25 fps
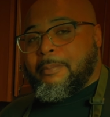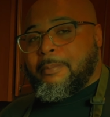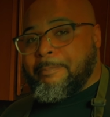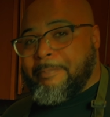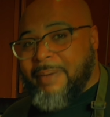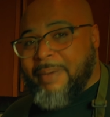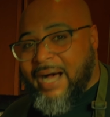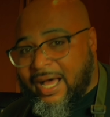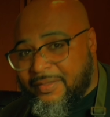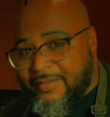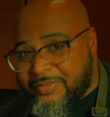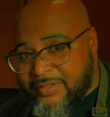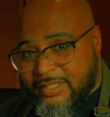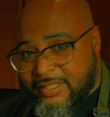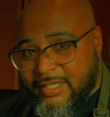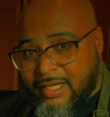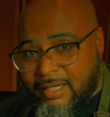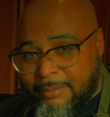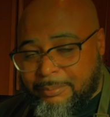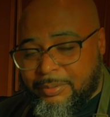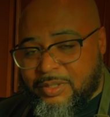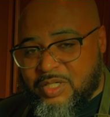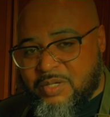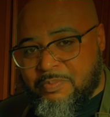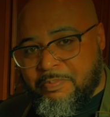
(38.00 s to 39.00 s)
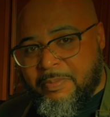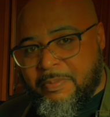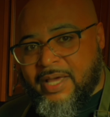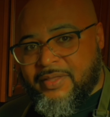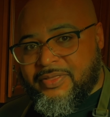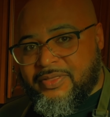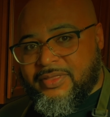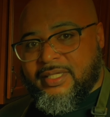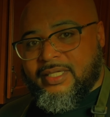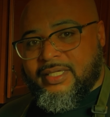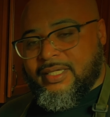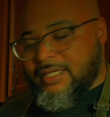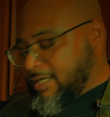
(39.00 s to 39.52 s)
by the numbers
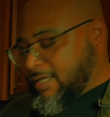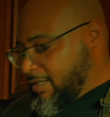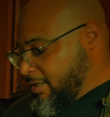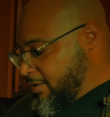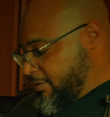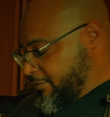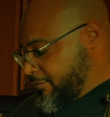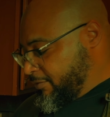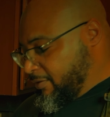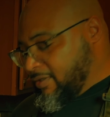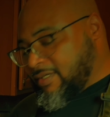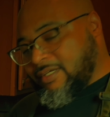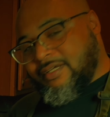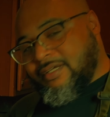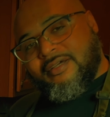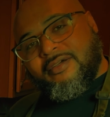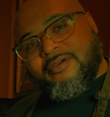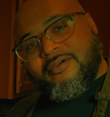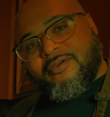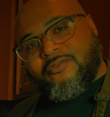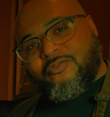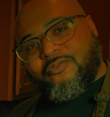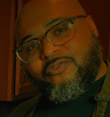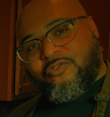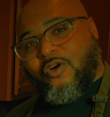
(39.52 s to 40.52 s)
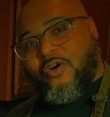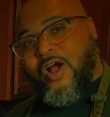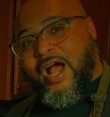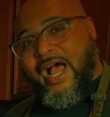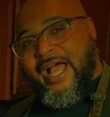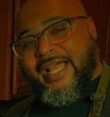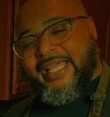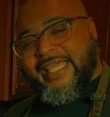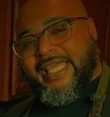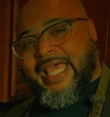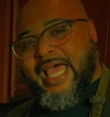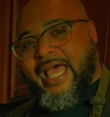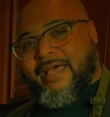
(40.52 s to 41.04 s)
method of
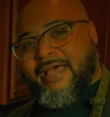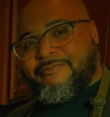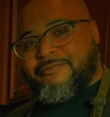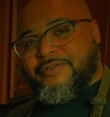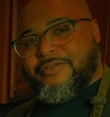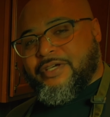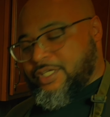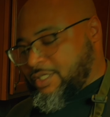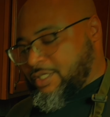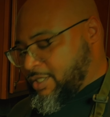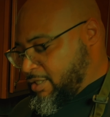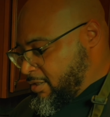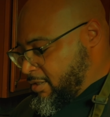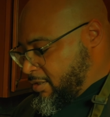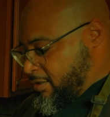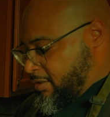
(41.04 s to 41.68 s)
frying catfish